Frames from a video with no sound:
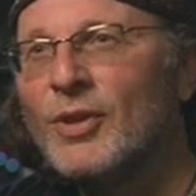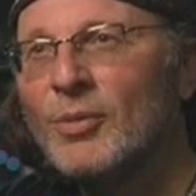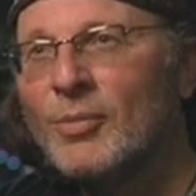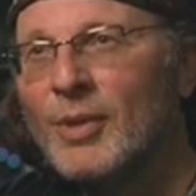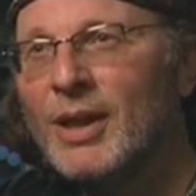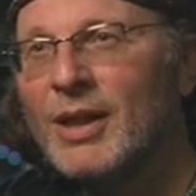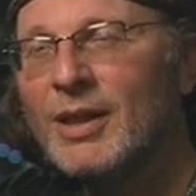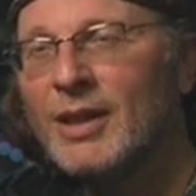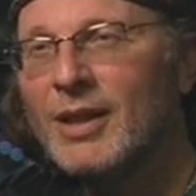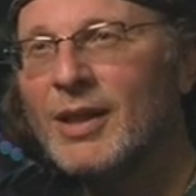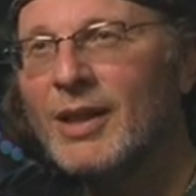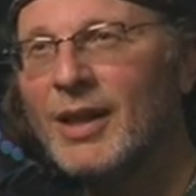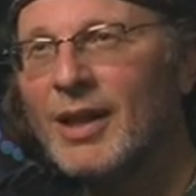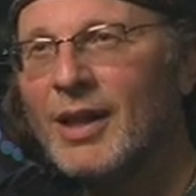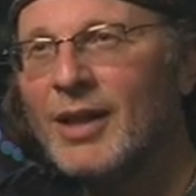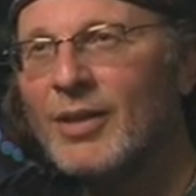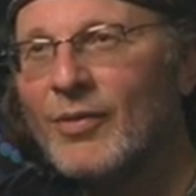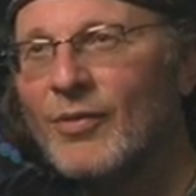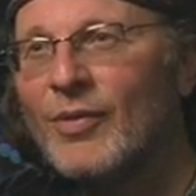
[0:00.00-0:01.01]

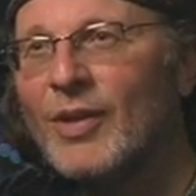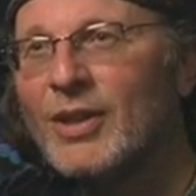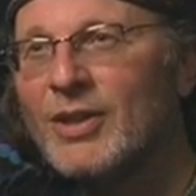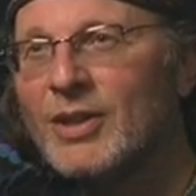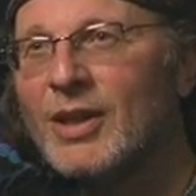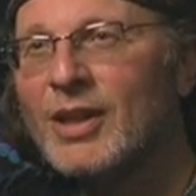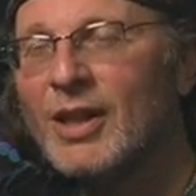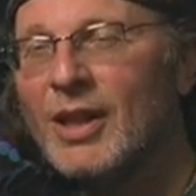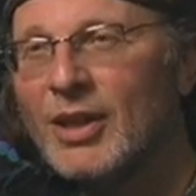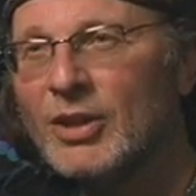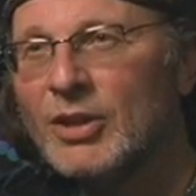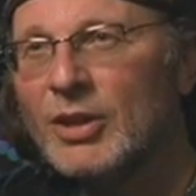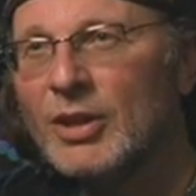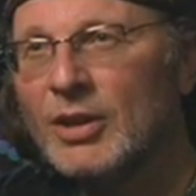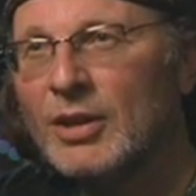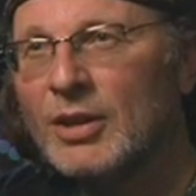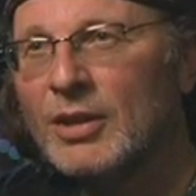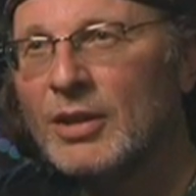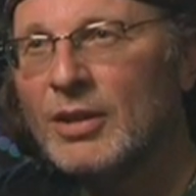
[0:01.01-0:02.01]
filmmaking and
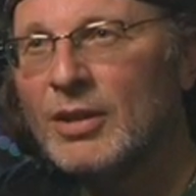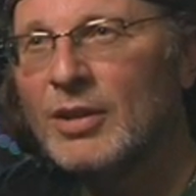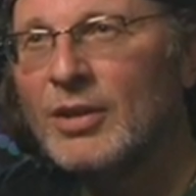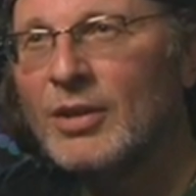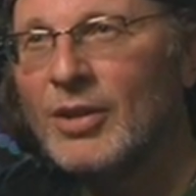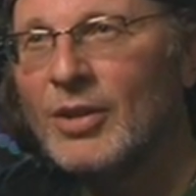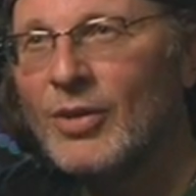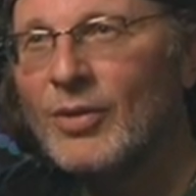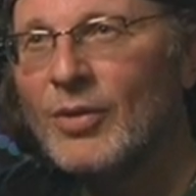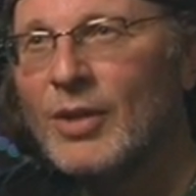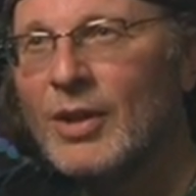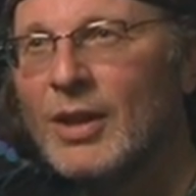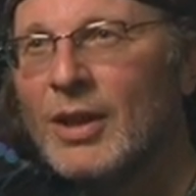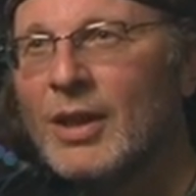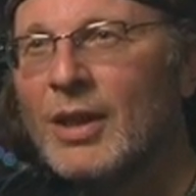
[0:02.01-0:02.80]
investigation, you know.